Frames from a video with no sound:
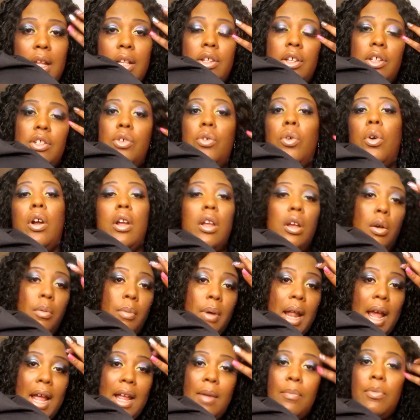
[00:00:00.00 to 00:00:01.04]
tutorial,
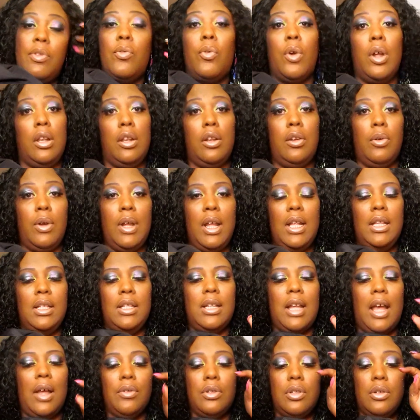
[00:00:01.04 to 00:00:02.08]
but I am throwing little hints
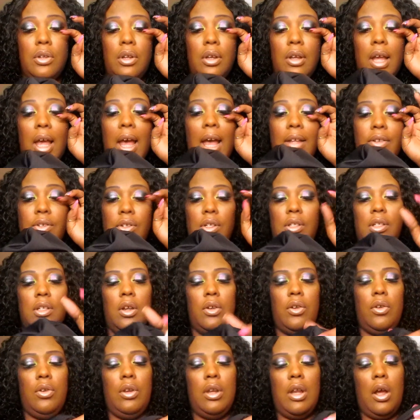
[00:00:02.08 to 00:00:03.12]
out to you guys just so
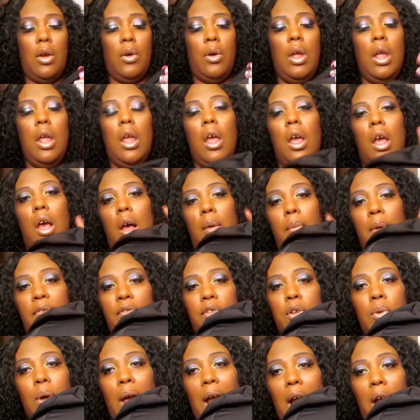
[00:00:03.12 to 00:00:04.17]
you know. If
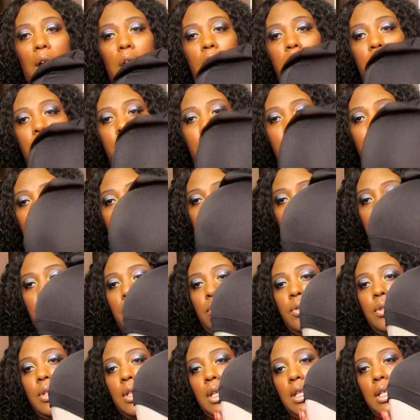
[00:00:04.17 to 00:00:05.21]
you are going to choose to
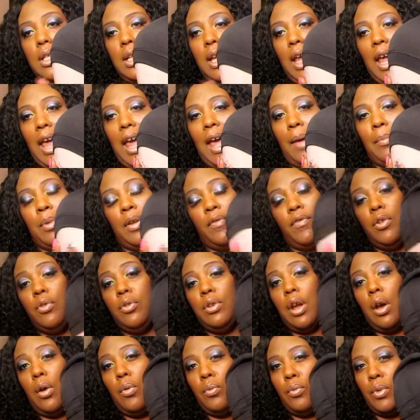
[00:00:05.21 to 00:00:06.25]
use this cap, if you
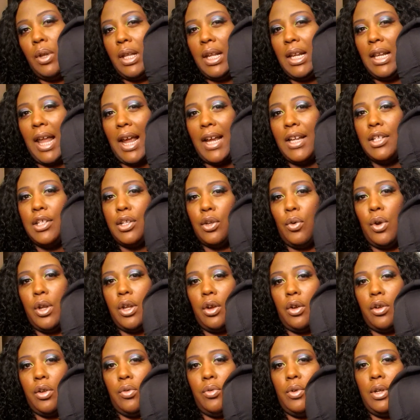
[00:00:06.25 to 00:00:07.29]
don't really like sewing
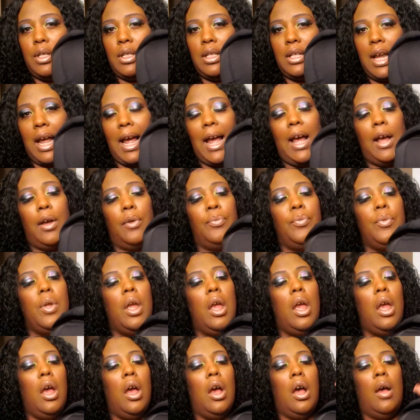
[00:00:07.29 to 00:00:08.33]
your units down,
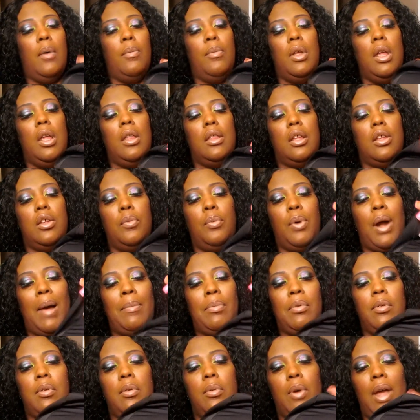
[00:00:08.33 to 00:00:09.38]
then you
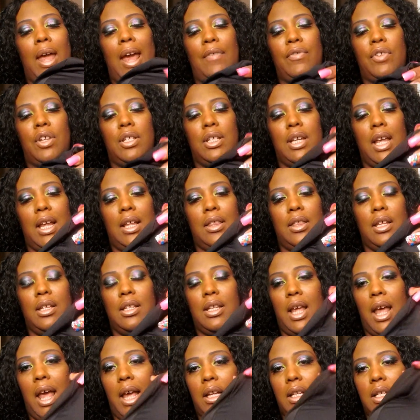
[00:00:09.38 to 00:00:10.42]
probably will have to take this
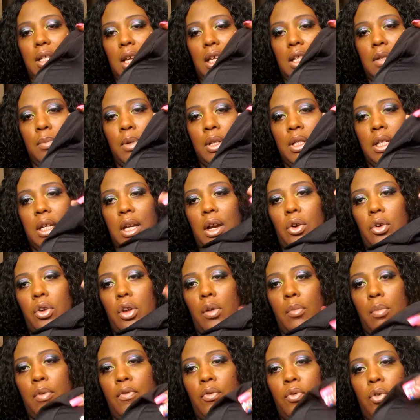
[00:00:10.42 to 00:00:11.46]
excess
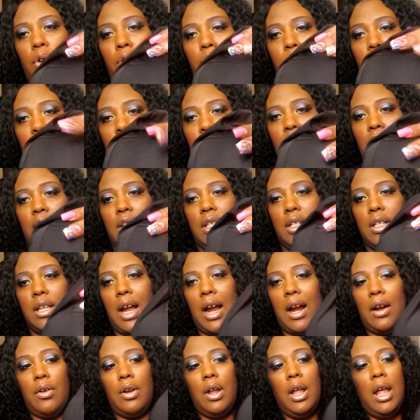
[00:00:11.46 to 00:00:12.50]
material before you even
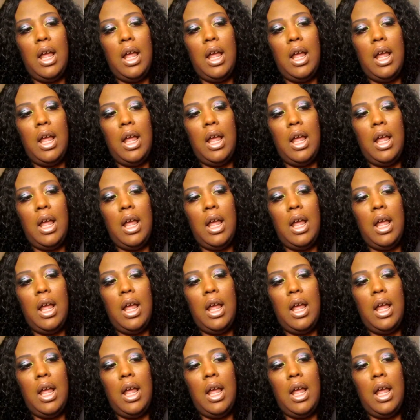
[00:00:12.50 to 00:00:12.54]
start